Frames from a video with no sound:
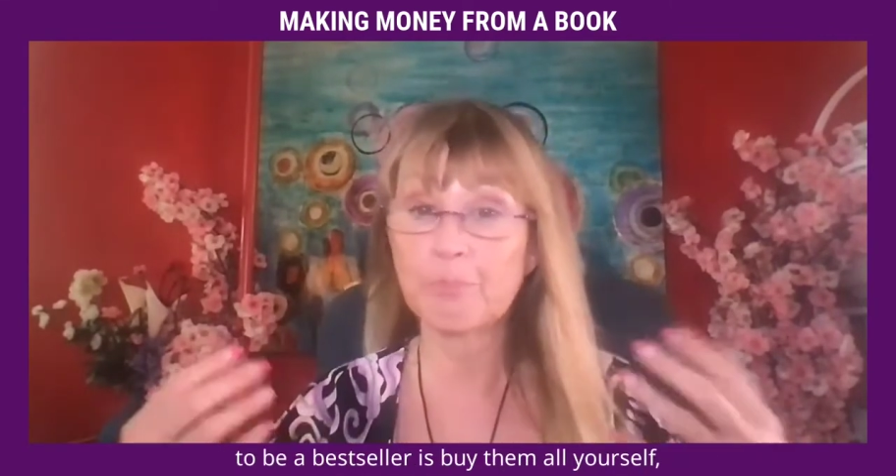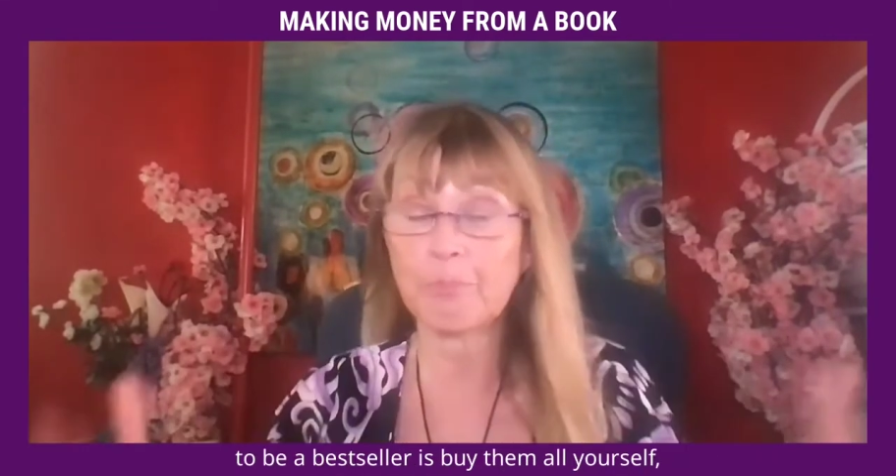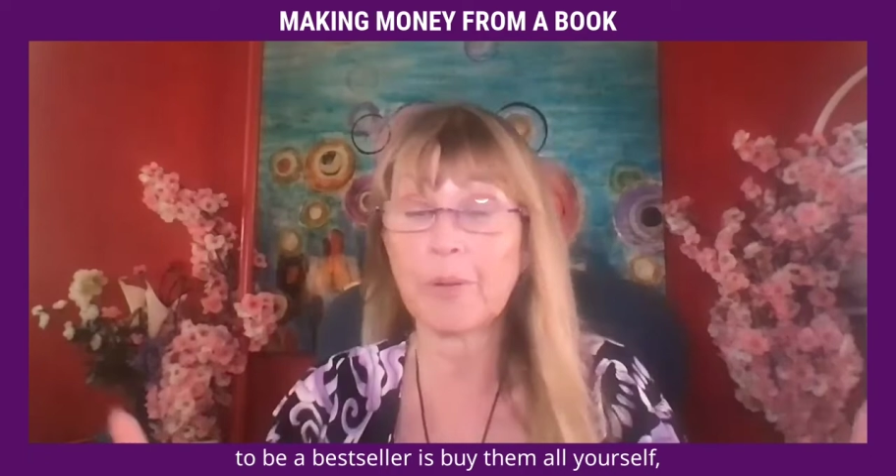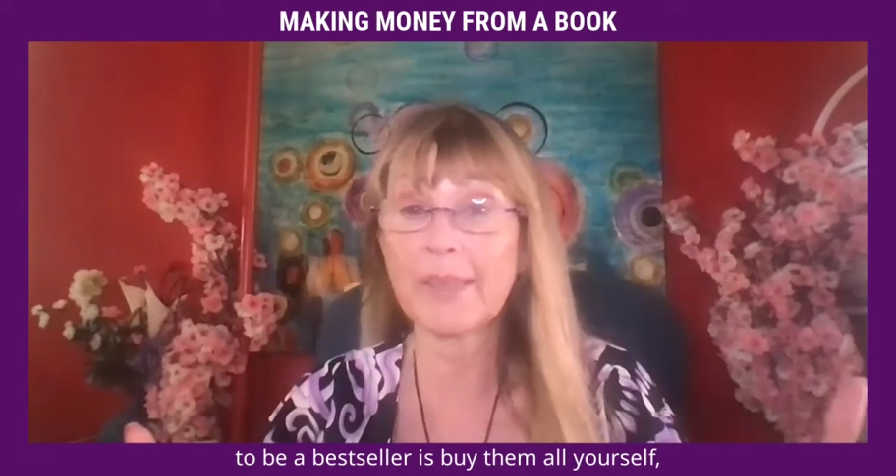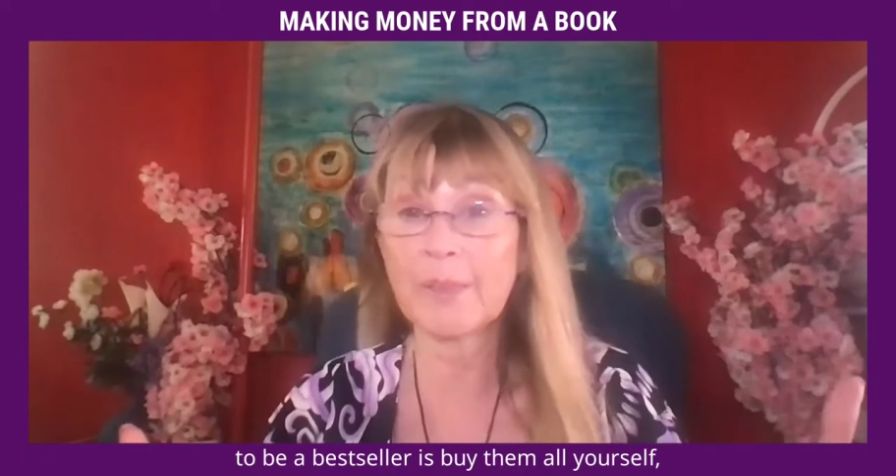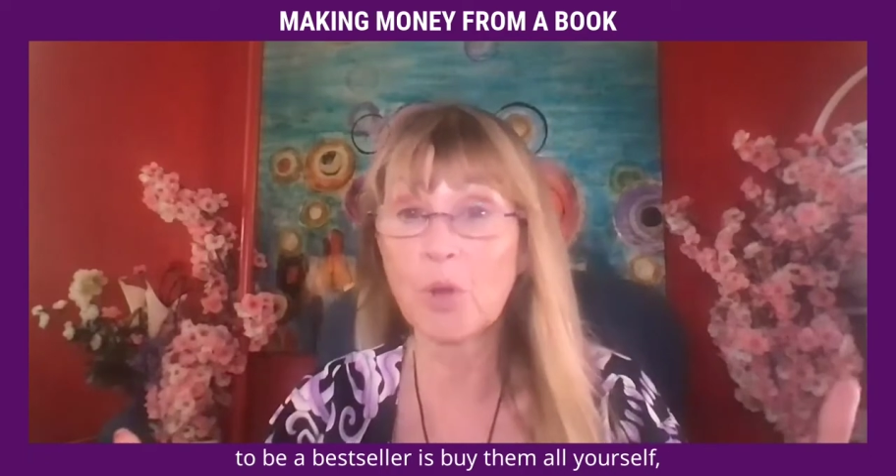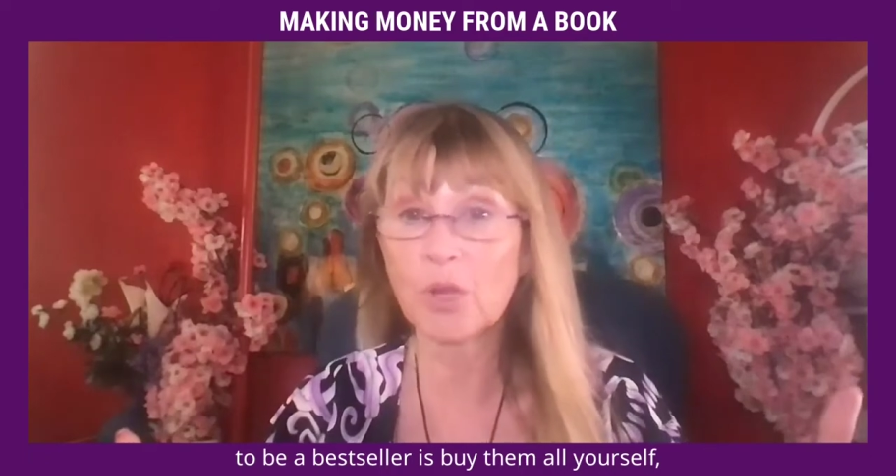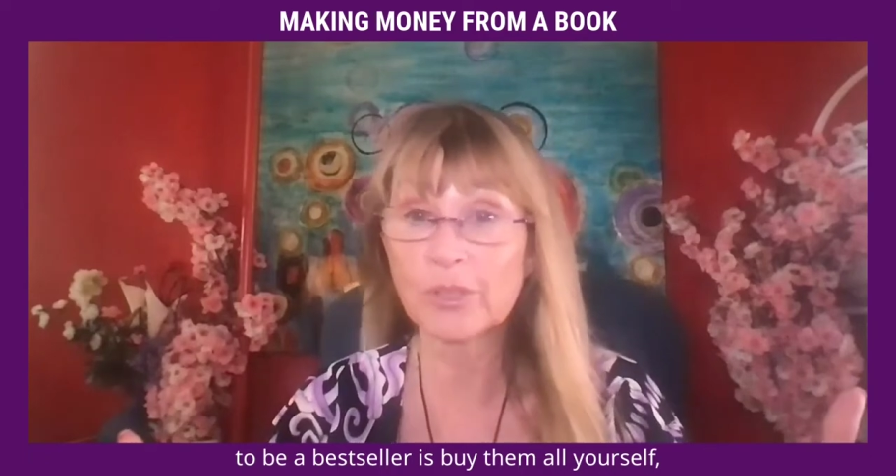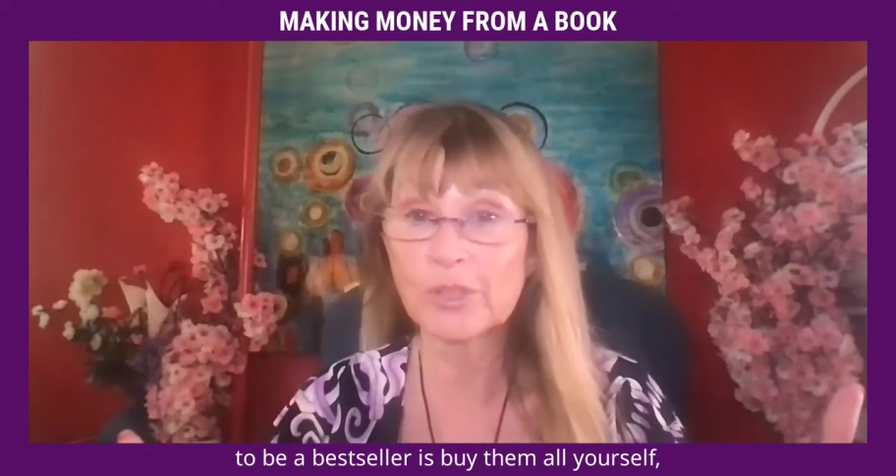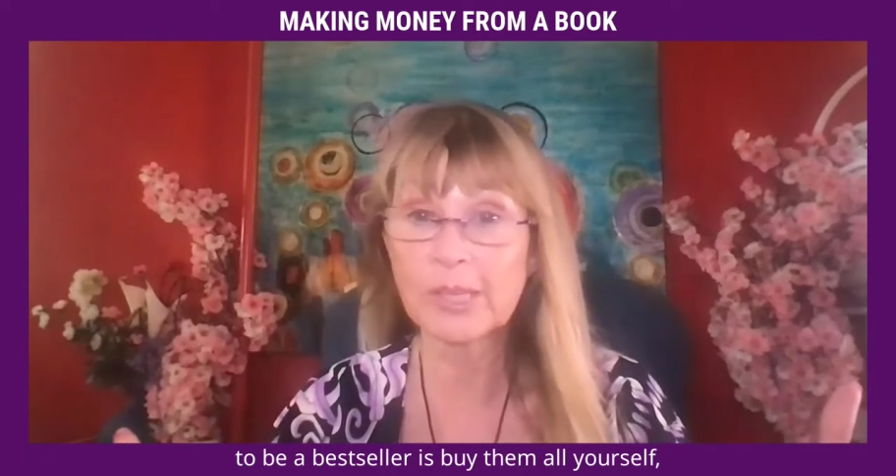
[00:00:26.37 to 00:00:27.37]
buy them
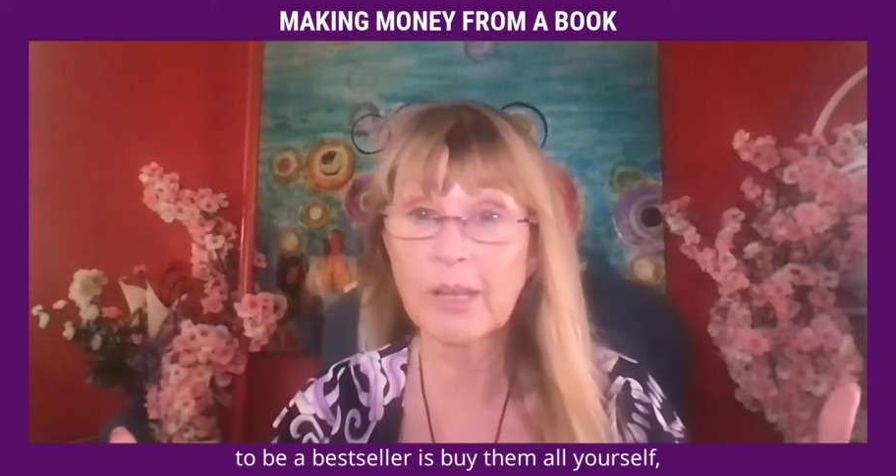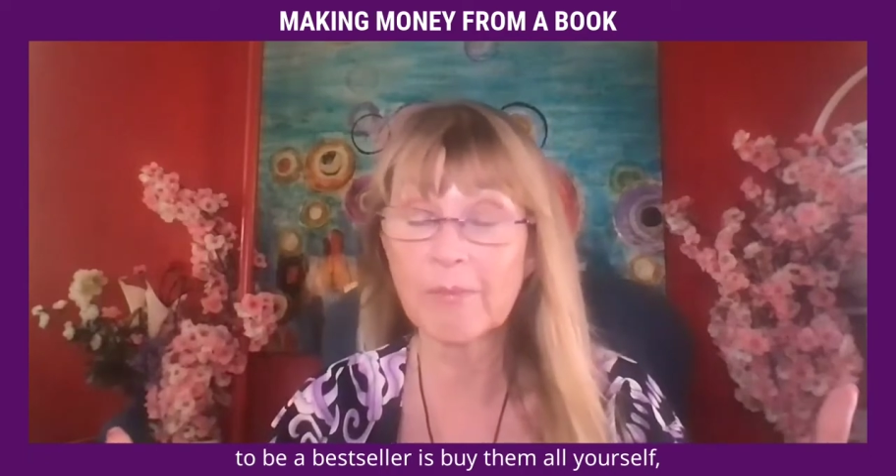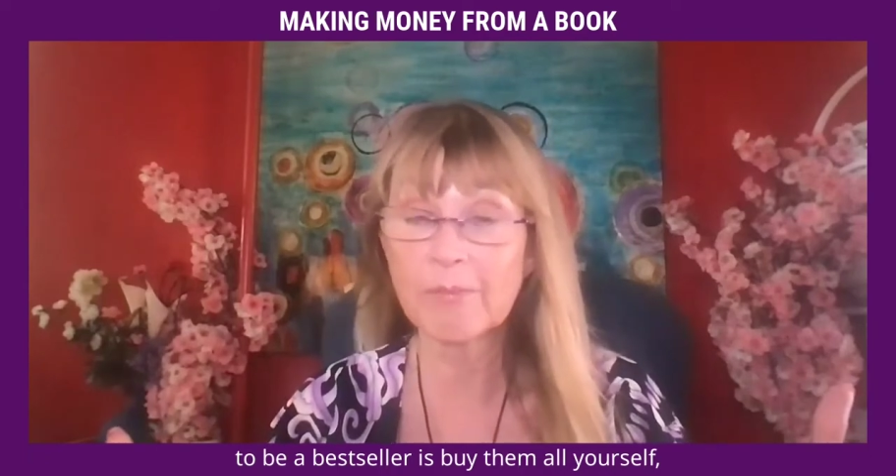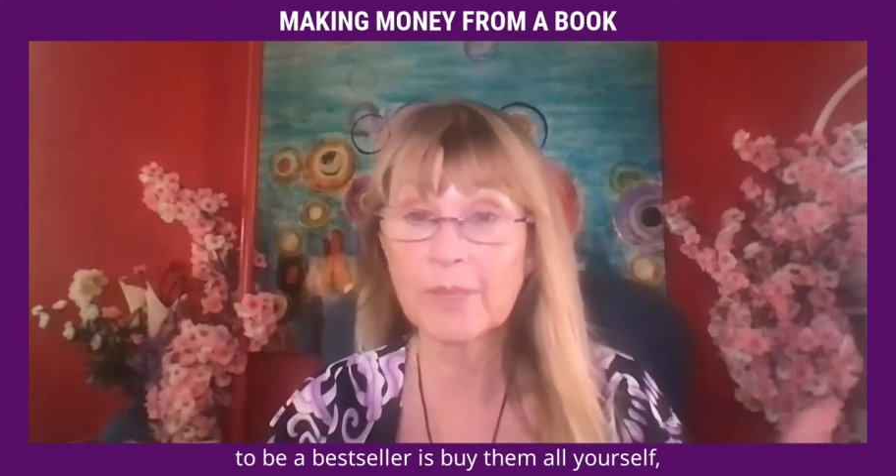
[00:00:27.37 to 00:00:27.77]
all yourself